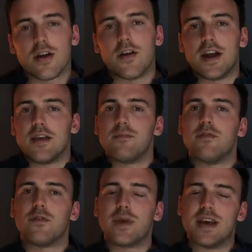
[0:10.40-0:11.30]
Alrighty,
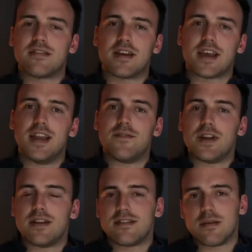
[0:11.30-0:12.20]
before we get stuck in, if you
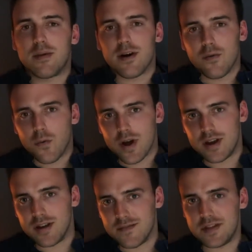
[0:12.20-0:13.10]
didn't see part
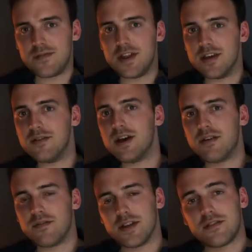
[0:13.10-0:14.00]
1 of this video, I would
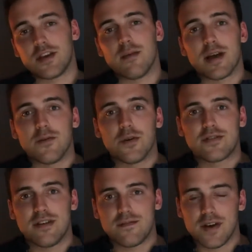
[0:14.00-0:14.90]
advise you to go back and watch
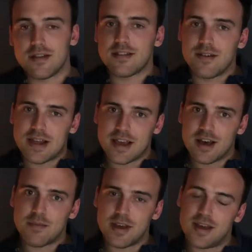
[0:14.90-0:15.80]
that first. I'll link it
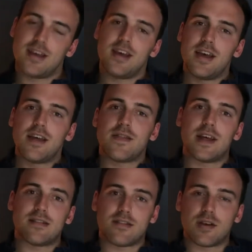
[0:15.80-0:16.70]
up here.
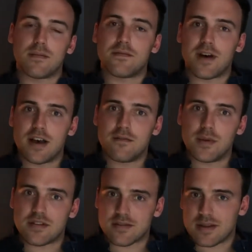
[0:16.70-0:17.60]
That's the top 5
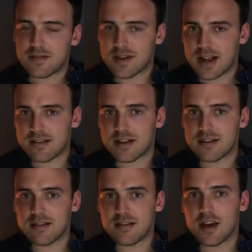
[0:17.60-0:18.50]
most expensive
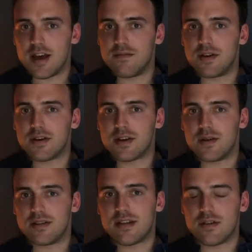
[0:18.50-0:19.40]
classics to ever go
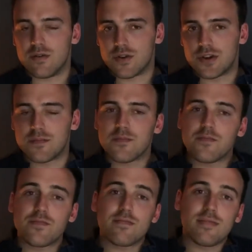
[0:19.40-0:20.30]
and sell at auction.
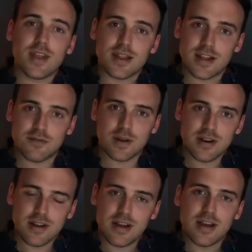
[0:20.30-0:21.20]
This one,
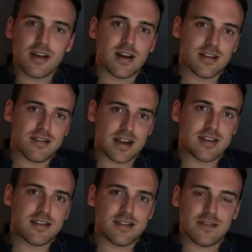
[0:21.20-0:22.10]
cars
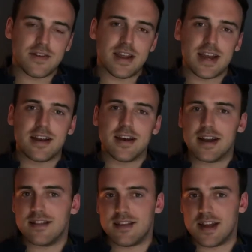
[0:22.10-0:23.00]
6, 7, 8, 9
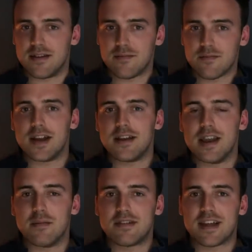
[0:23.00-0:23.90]
and 10.
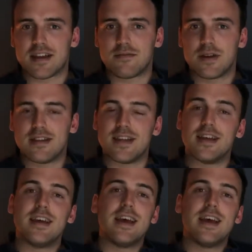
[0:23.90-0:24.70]
Number 6, what is it?